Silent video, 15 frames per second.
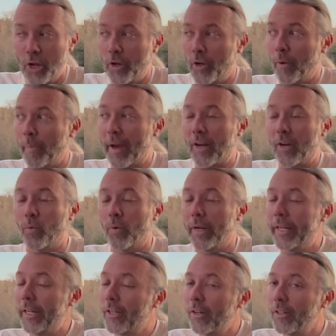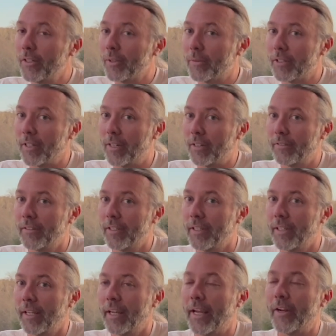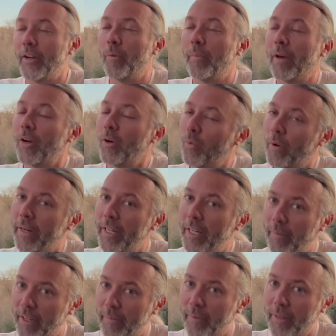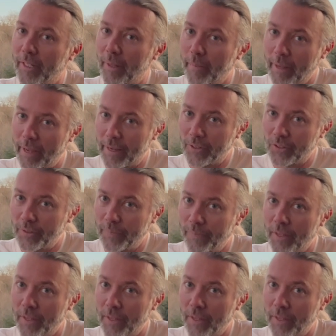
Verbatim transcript: no matter what he calls himself, and no matter what he may have been in the past.